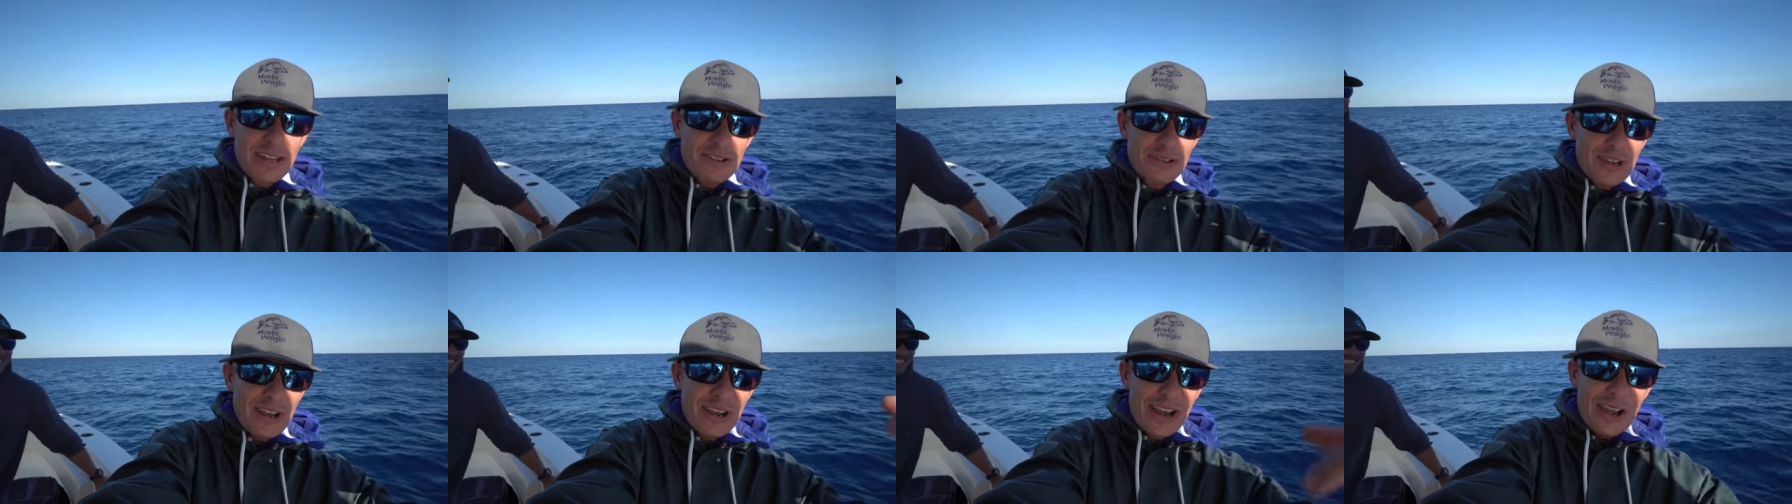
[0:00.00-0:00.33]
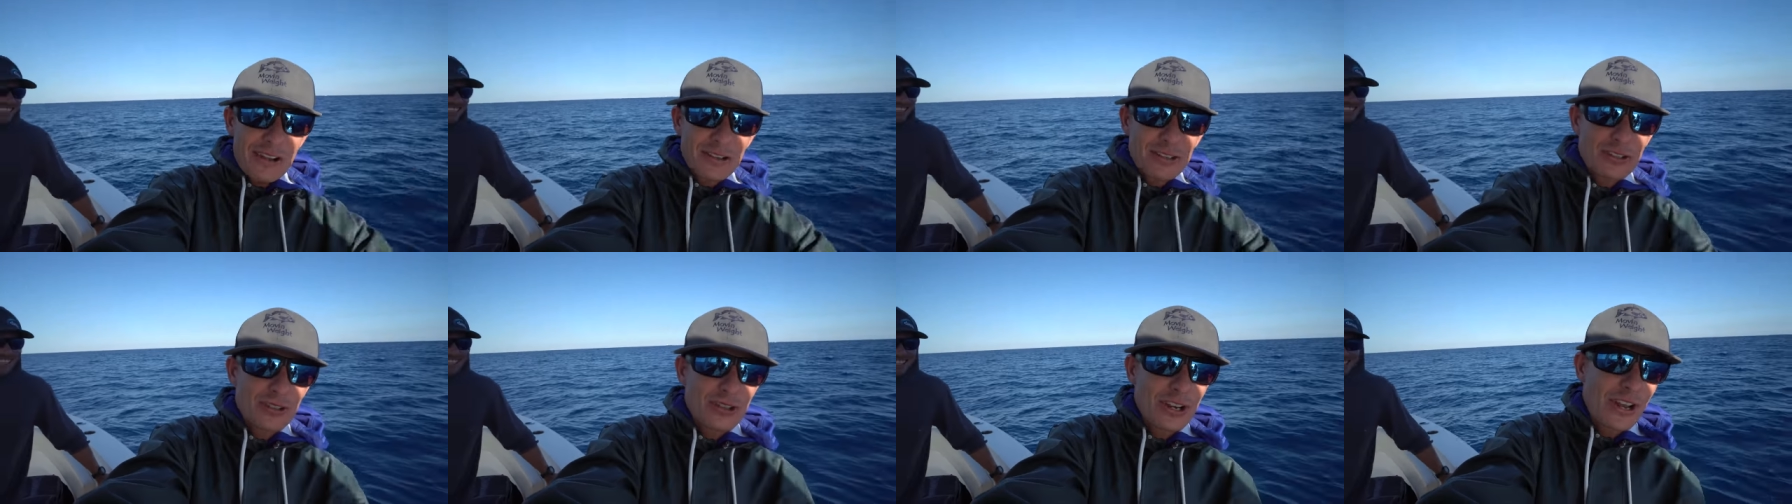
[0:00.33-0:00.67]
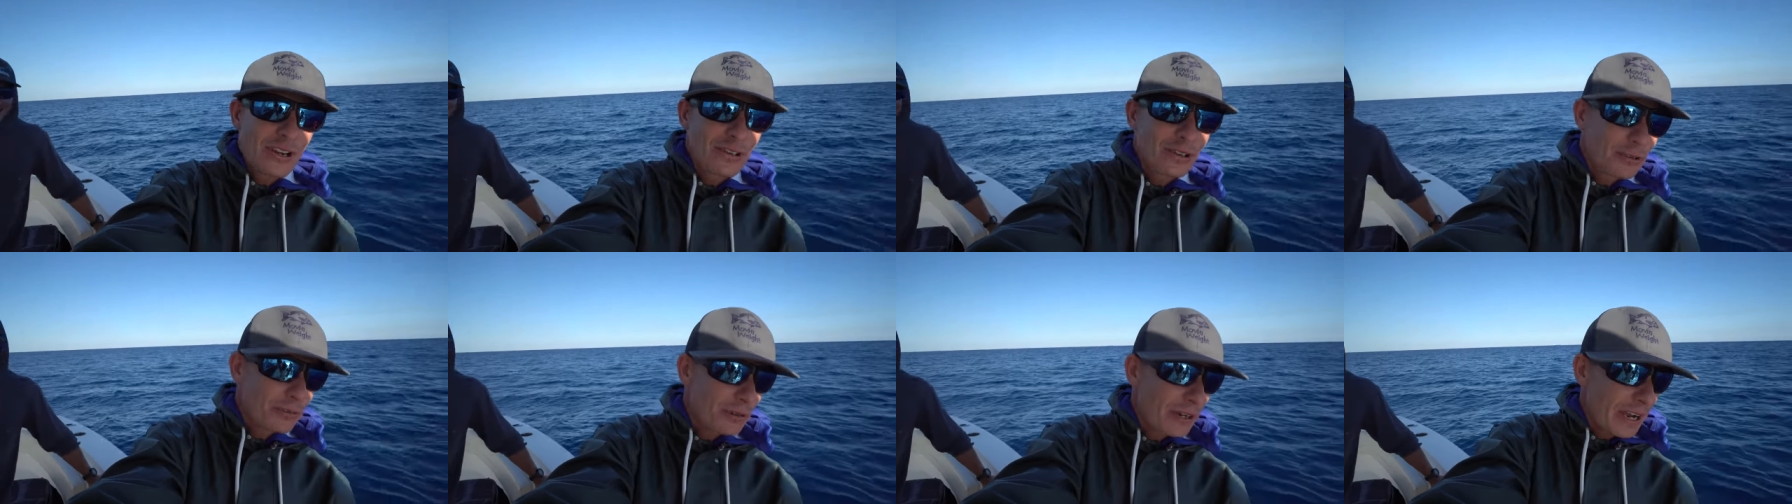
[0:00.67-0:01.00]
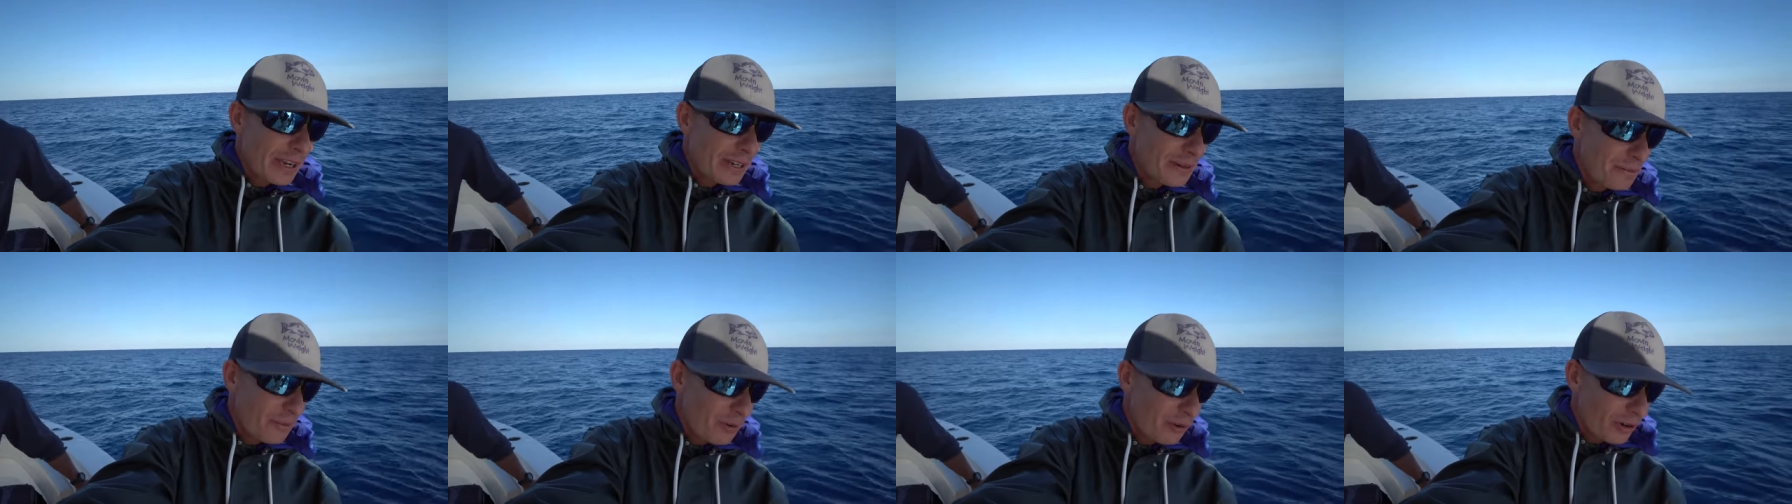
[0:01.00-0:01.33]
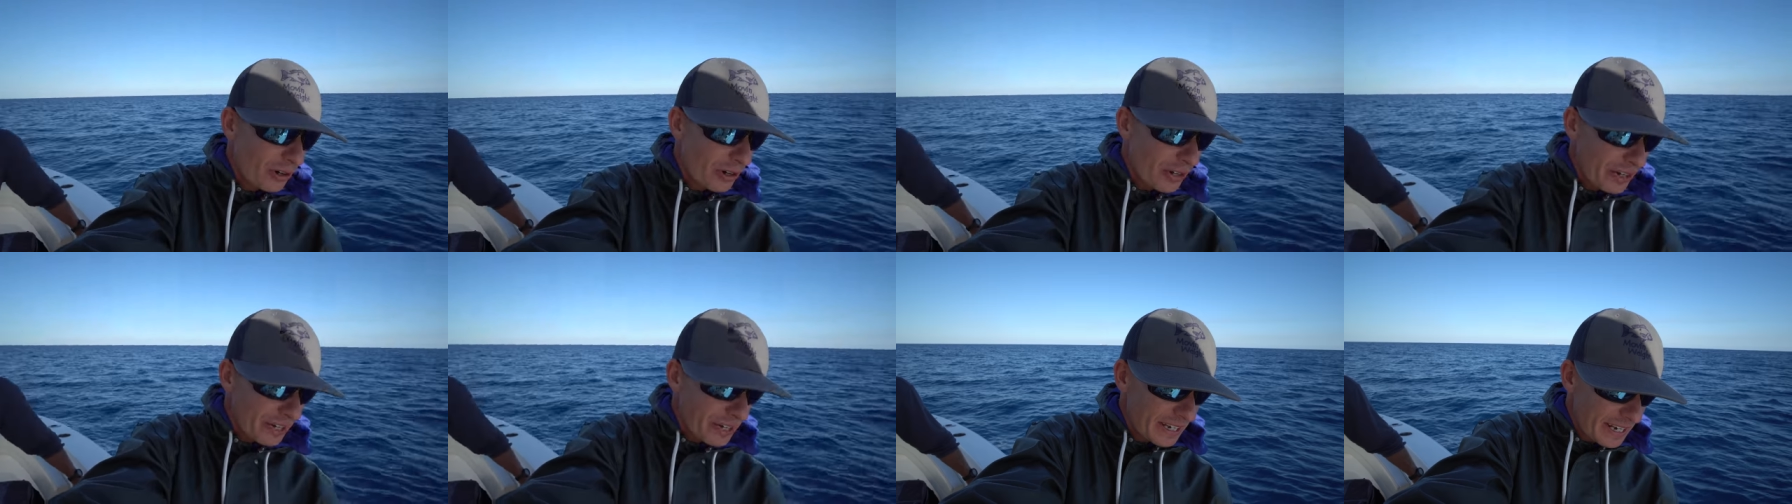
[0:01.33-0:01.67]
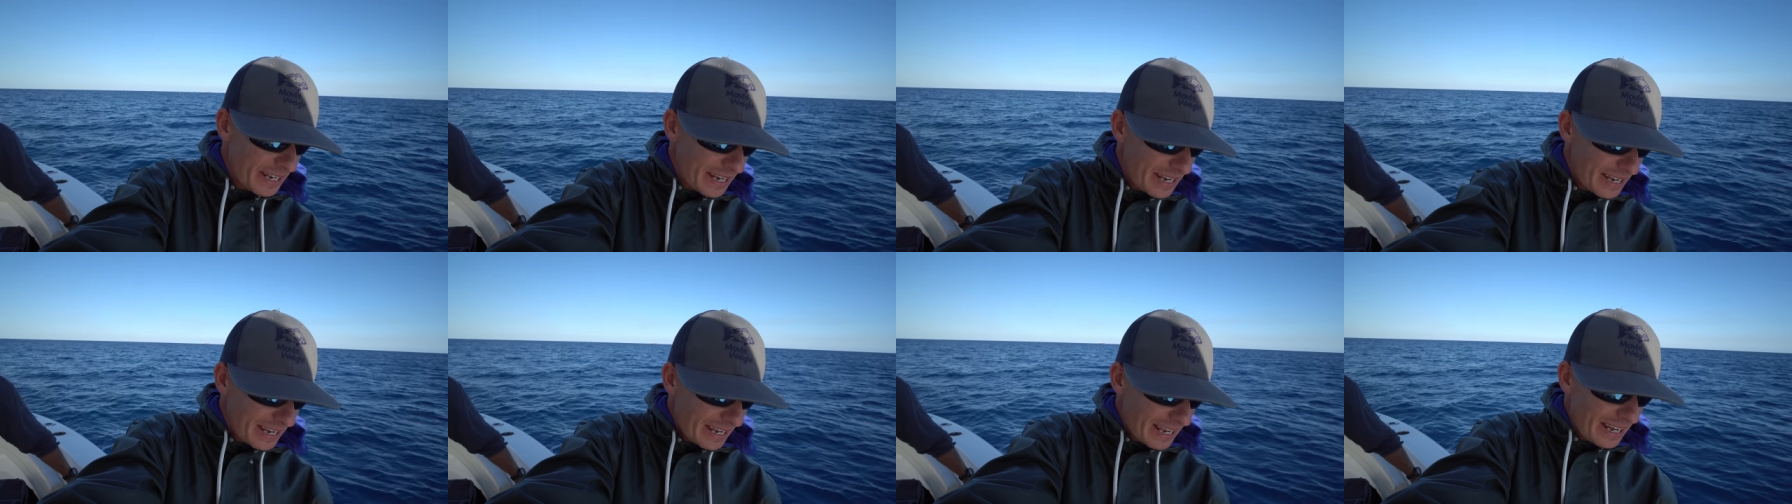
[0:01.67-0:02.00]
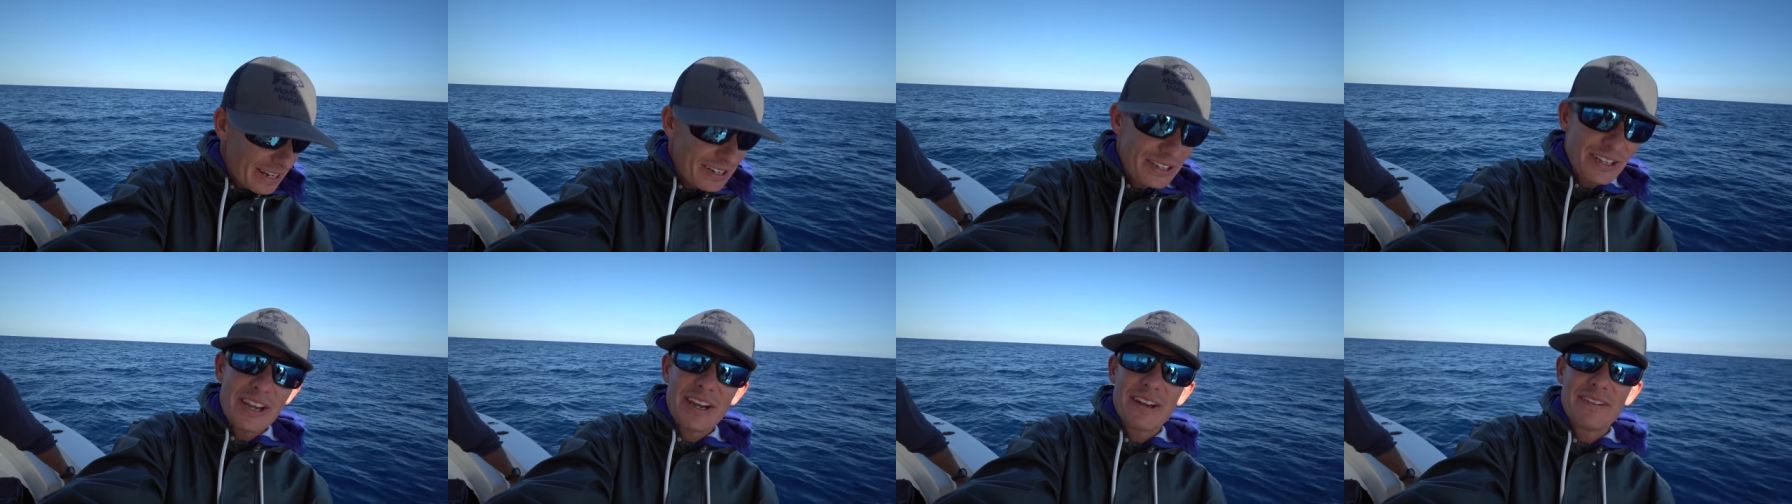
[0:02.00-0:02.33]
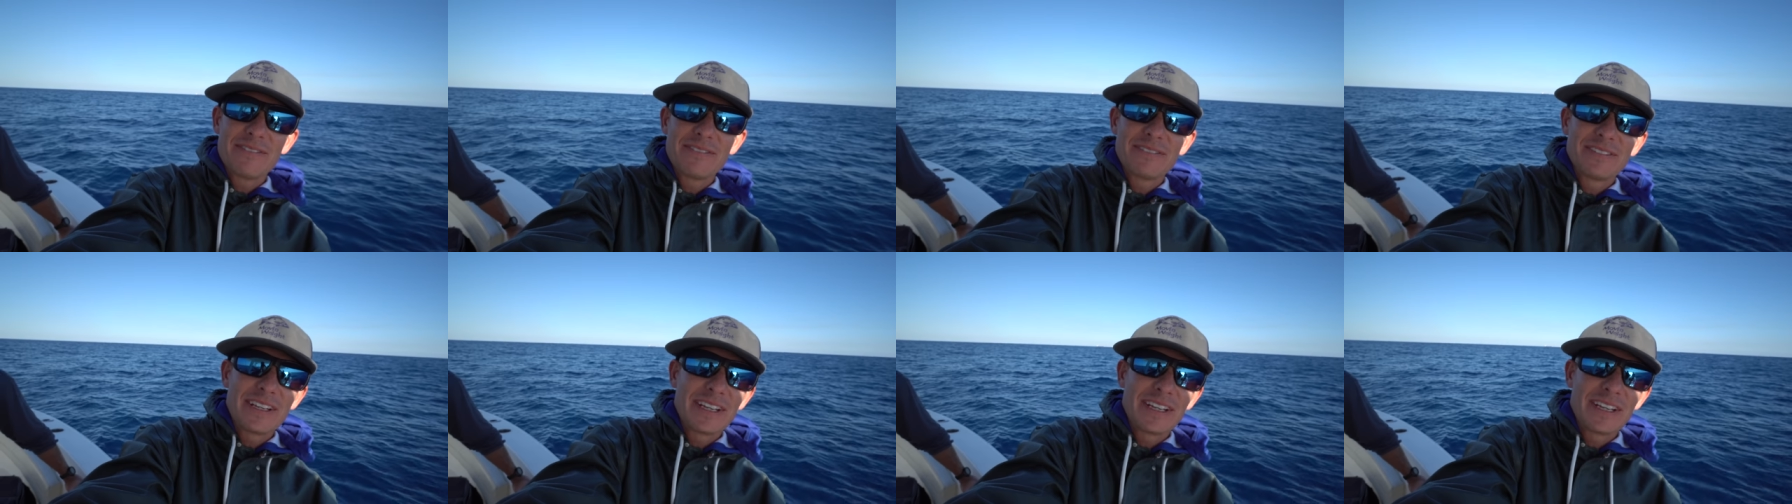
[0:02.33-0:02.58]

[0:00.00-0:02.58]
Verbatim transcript: check out his channel ryan morie and yeah,